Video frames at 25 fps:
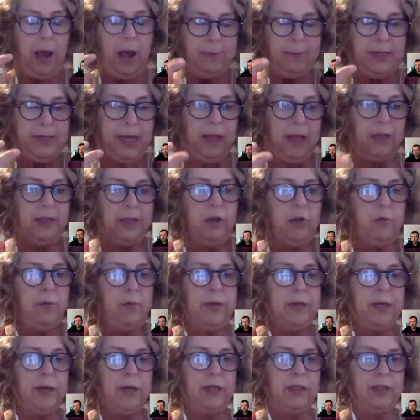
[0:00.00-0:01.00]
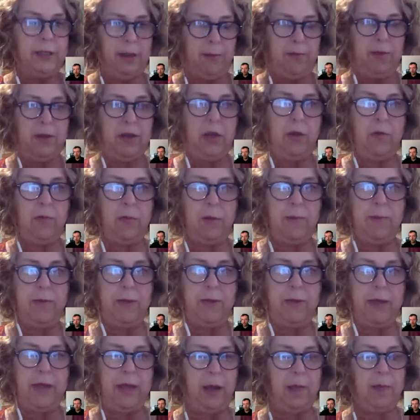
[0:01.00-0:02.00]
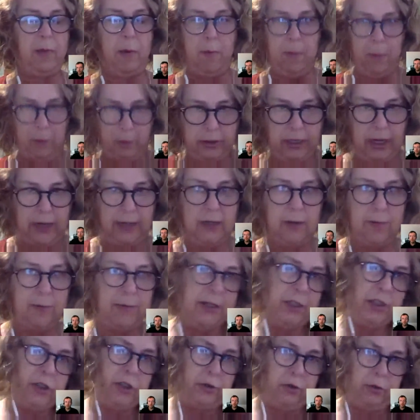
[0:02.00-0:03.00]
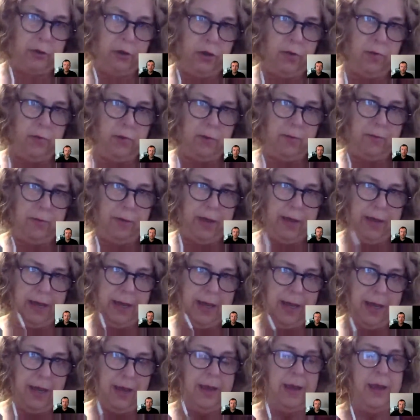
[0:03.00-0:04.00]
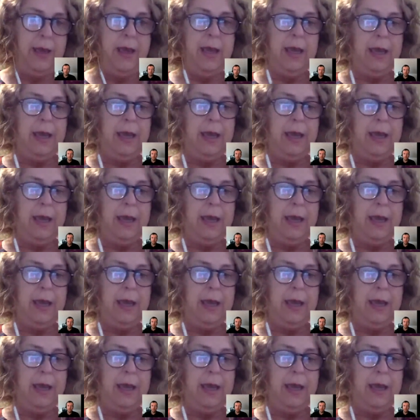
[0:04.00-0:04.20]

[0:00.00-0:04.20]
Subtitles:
I'm telling you because I'm a human being. I'm a multidimensional human being.